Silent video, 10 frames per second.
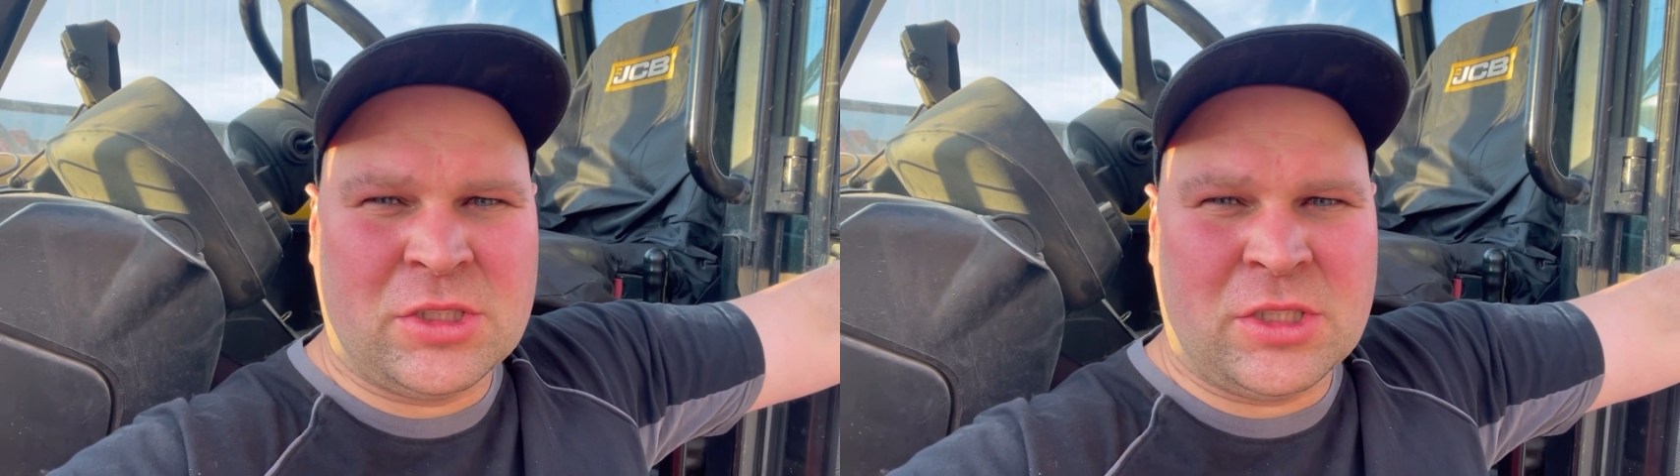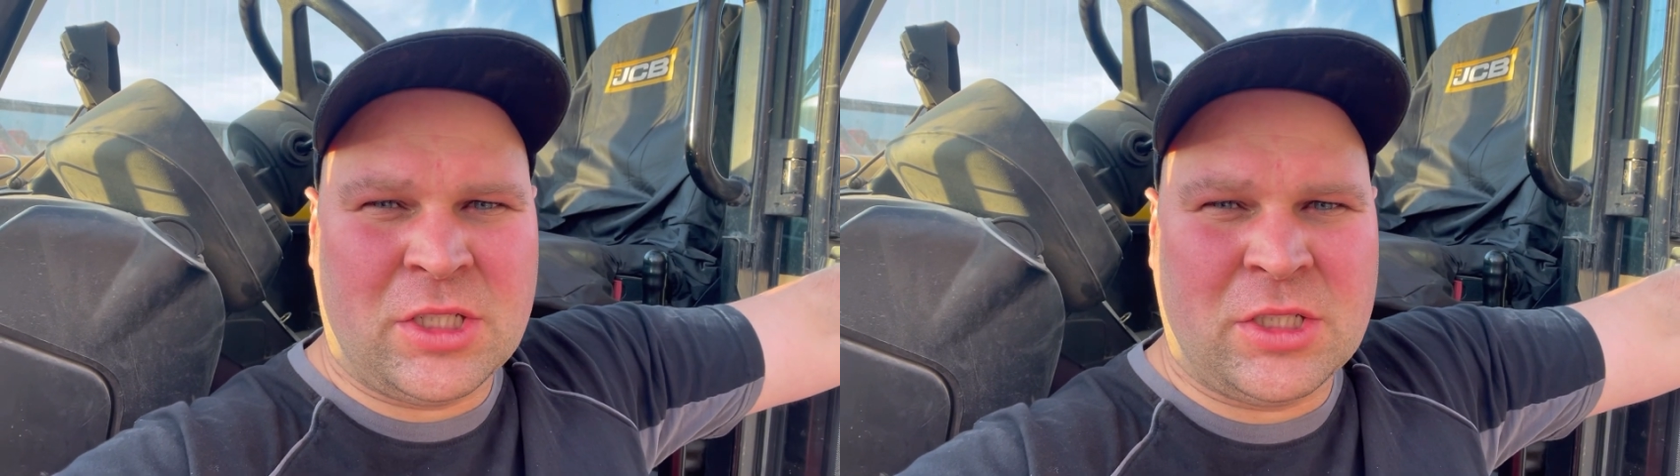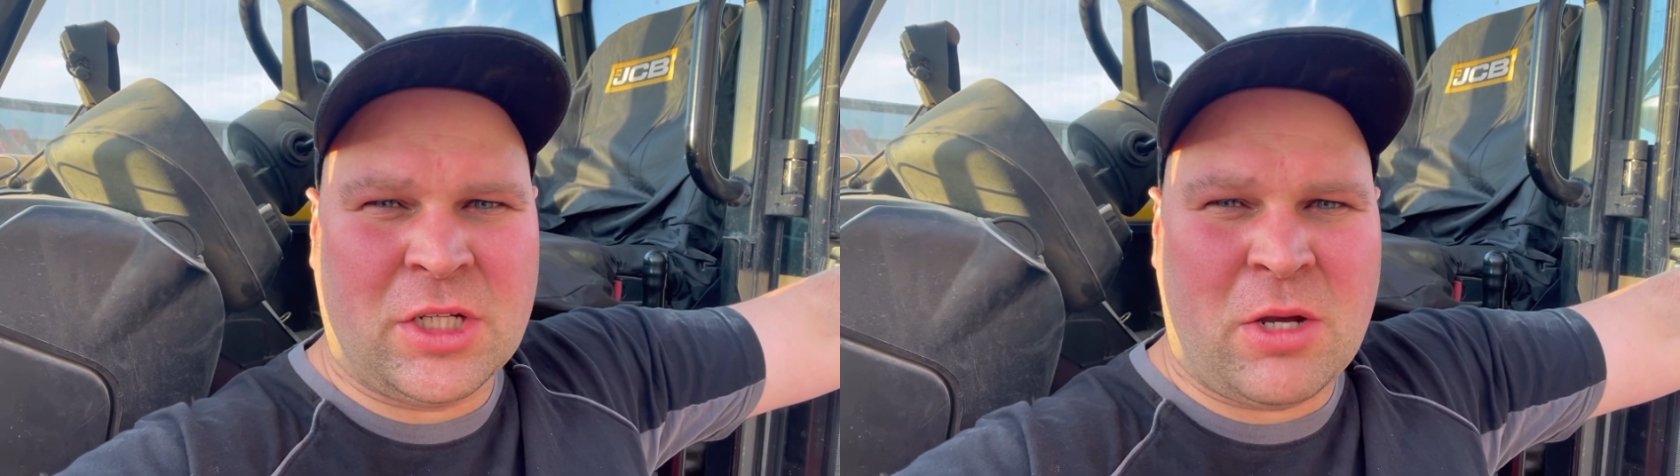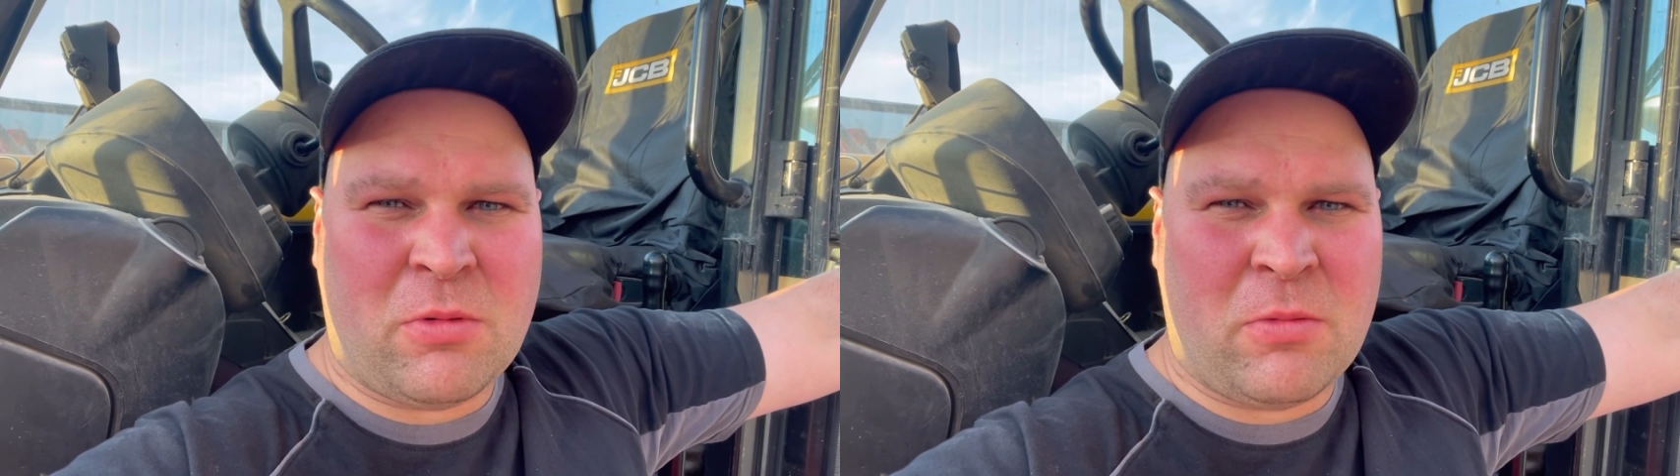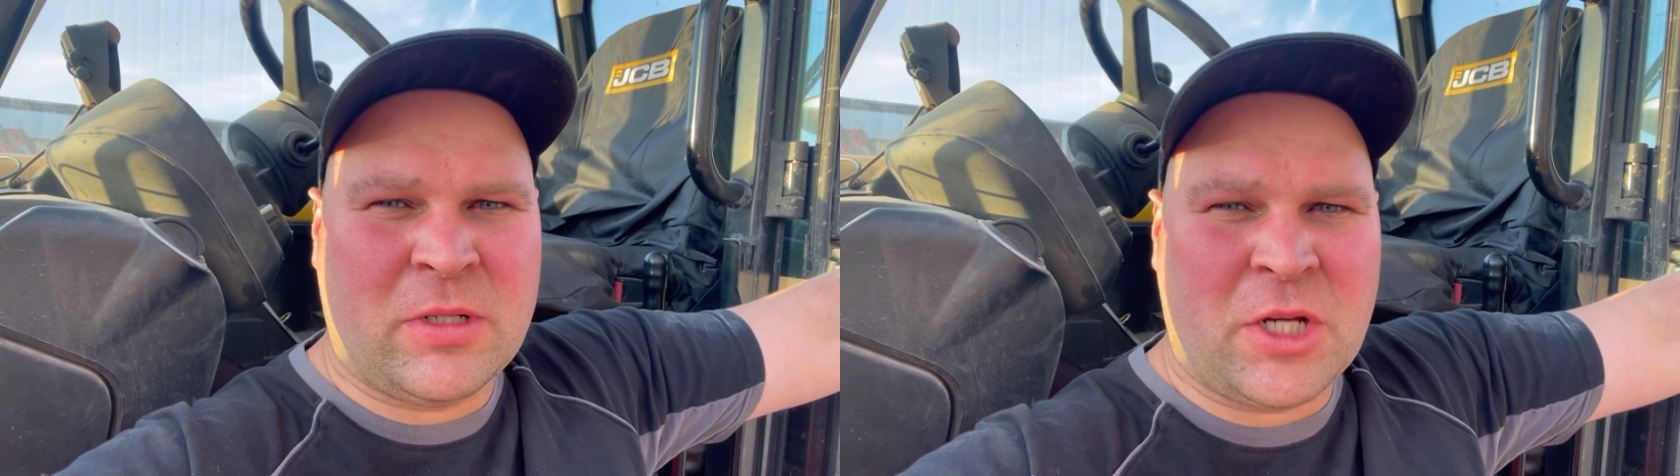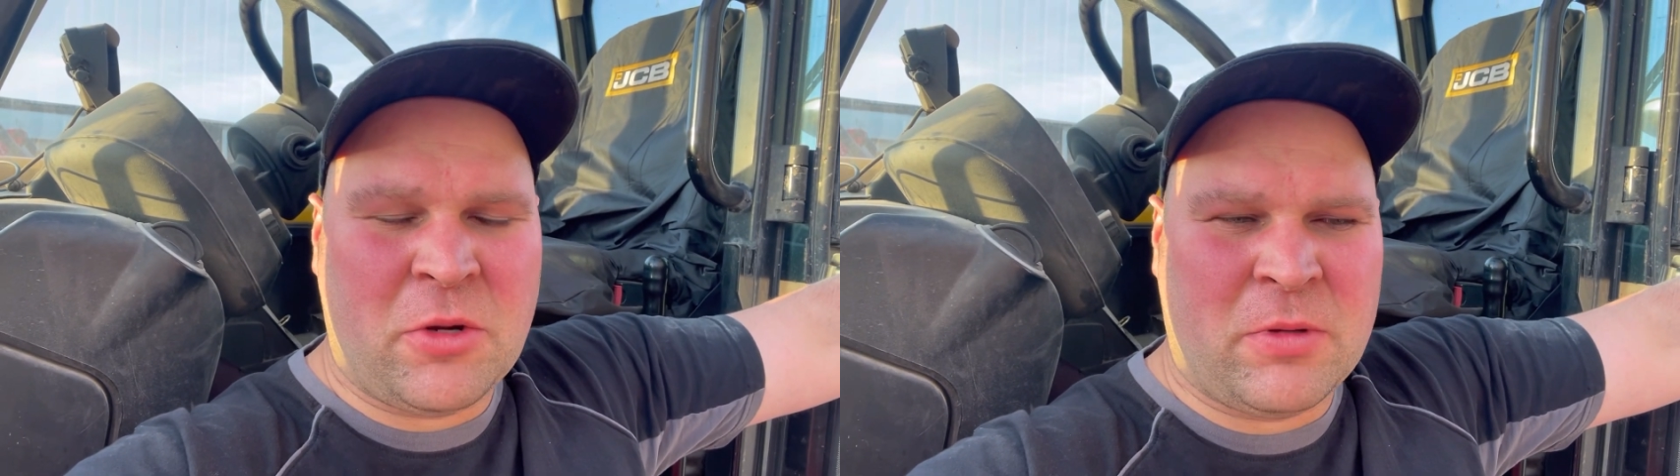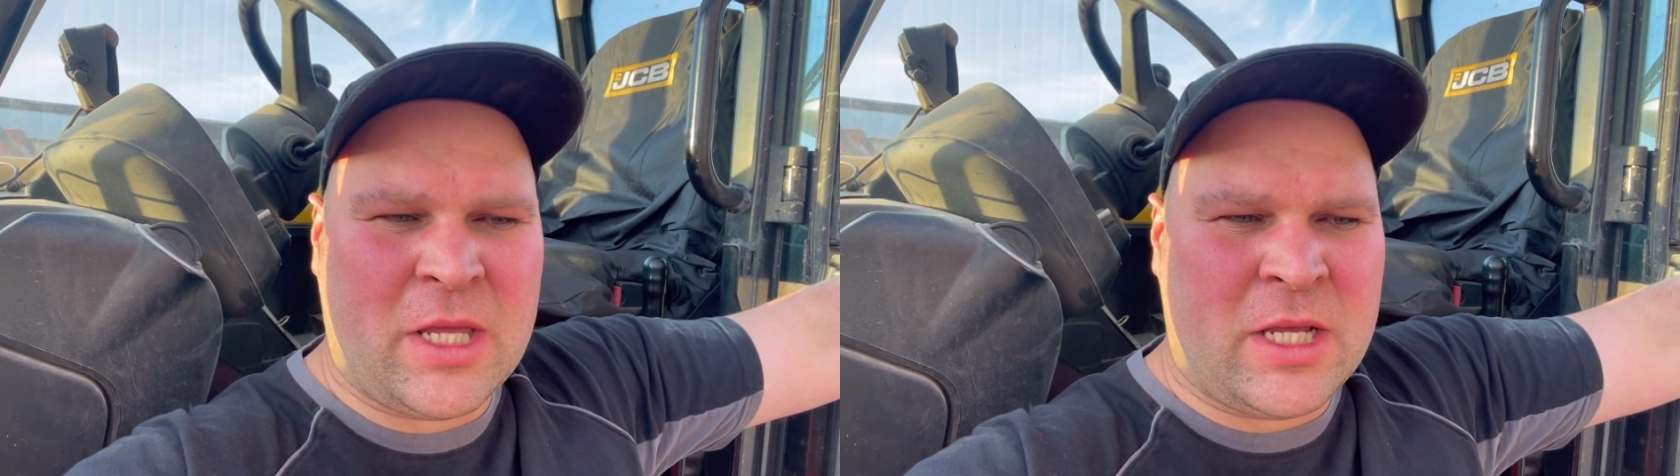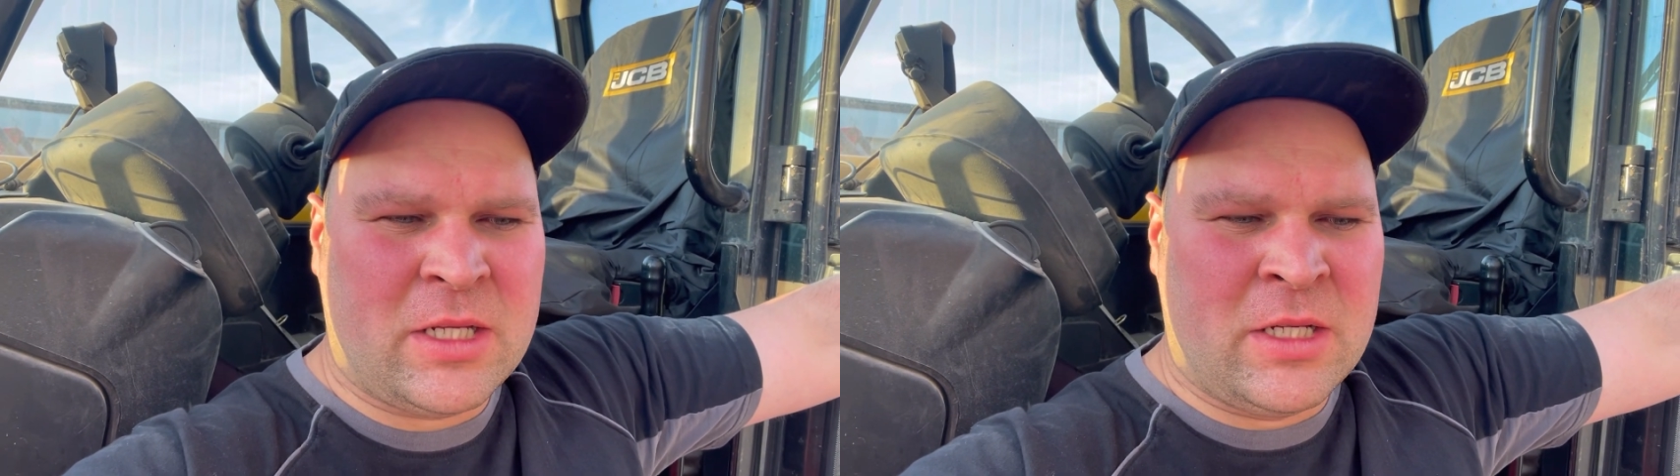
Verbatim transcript: and uh, what we do with it